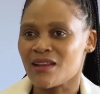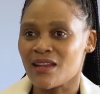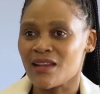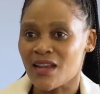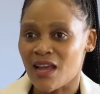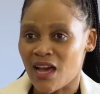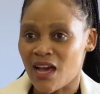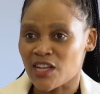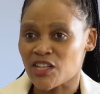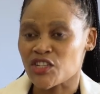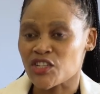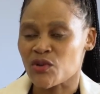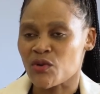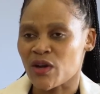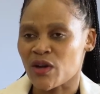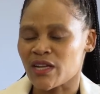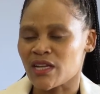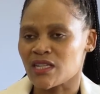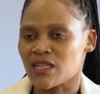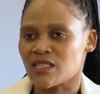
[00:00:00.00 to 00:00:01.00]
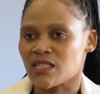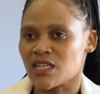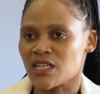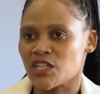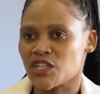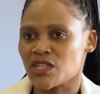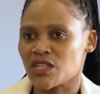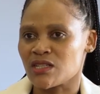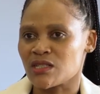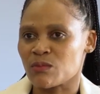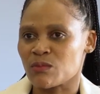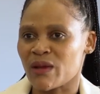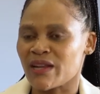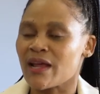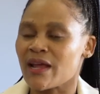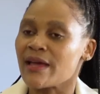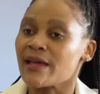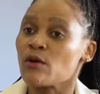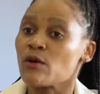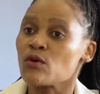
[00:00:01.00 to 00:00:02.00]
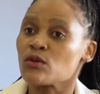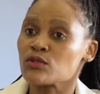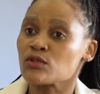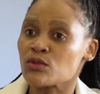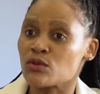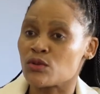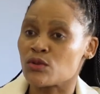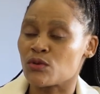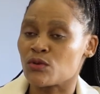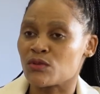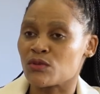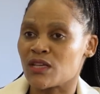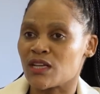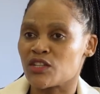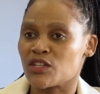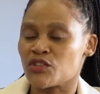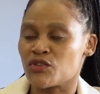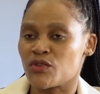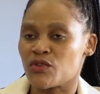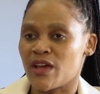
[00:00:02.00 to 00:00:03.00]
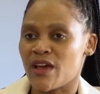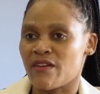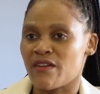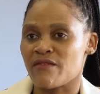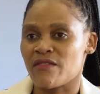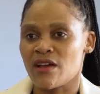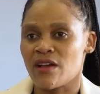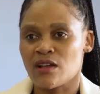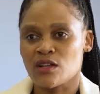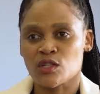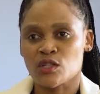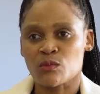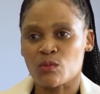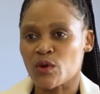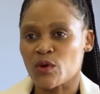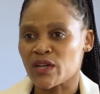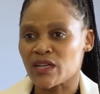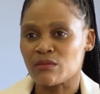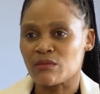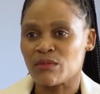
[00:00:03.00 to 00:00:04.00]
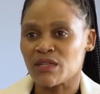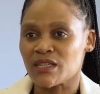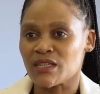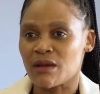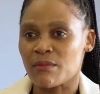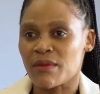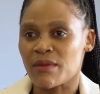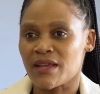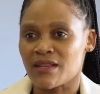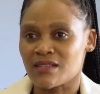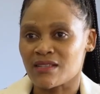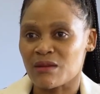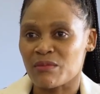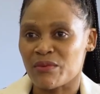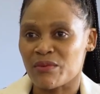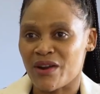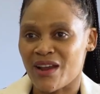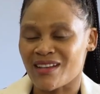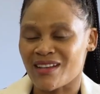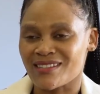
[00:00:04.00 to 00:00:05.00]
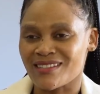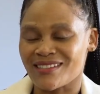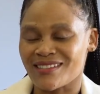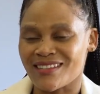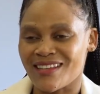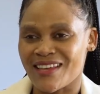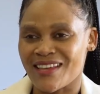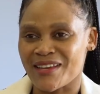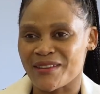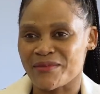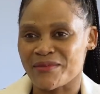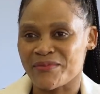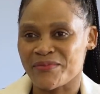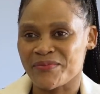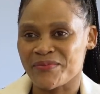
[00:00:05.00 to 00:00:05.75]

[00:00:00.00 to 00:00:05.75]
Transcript: large organizations, but I also know that you have small and medium enterprises here.